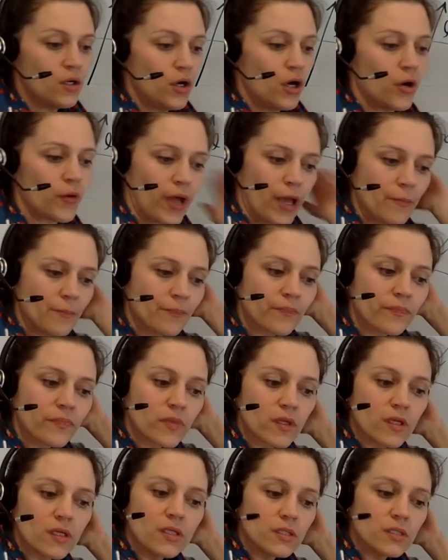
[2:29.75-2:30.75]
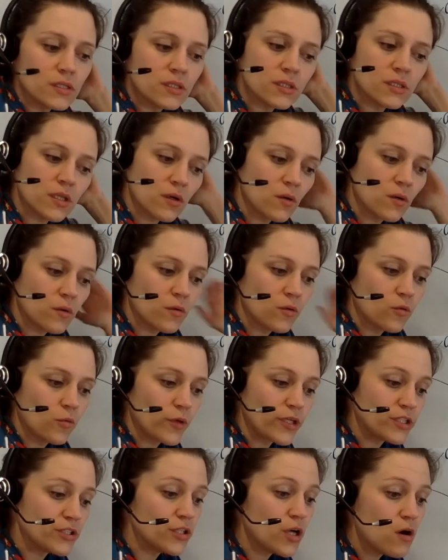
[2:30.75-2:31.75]
Okay, so
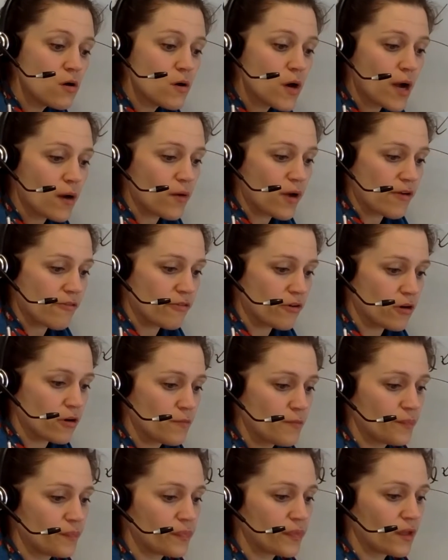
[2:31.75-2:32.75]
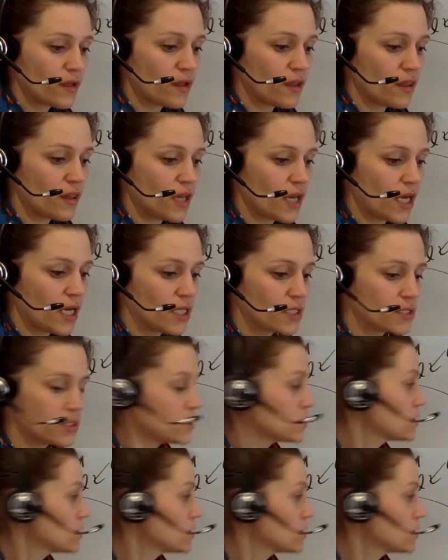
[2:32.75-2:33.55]
we know, however, that,